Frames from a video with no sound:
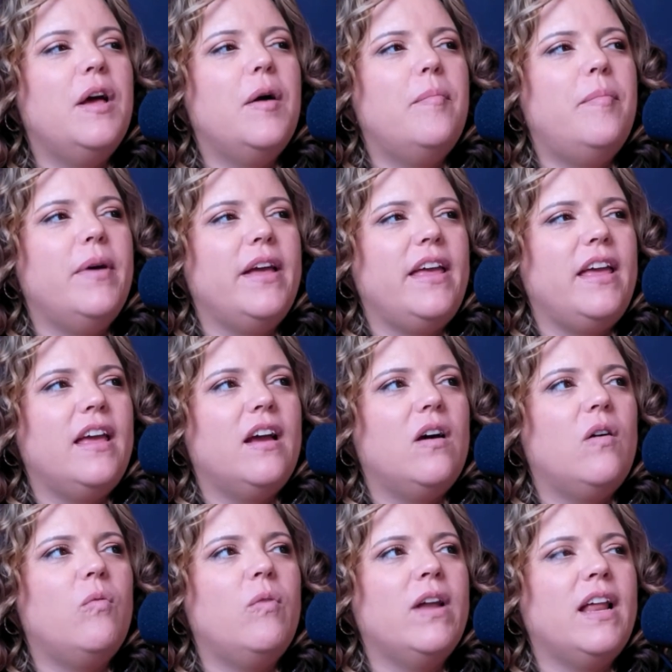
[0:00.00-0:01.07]
But
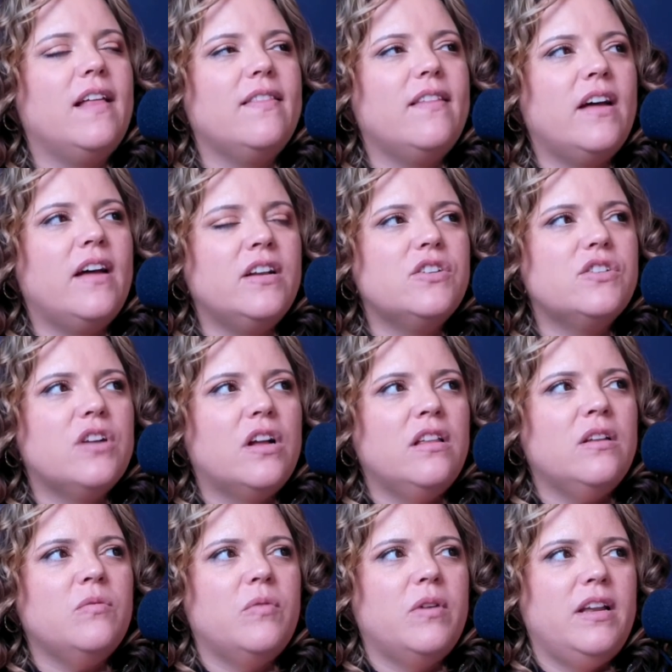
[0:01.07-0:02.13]
when I launched All
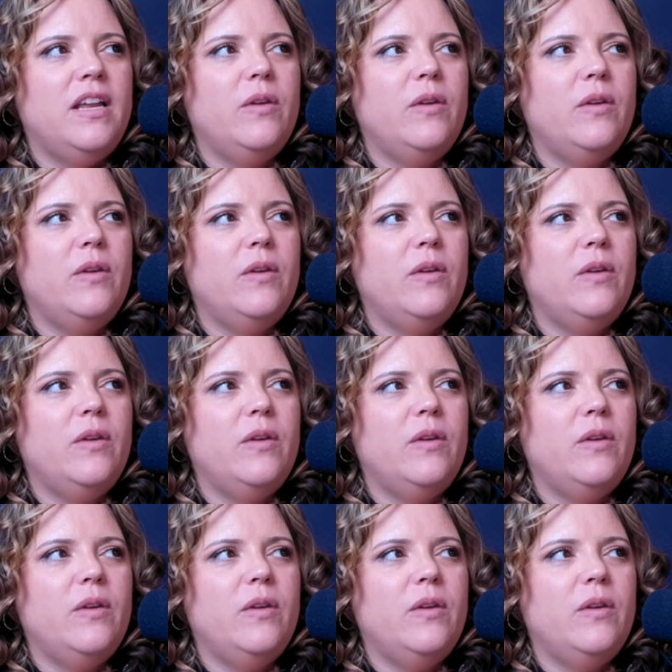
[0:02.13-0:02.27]
in One,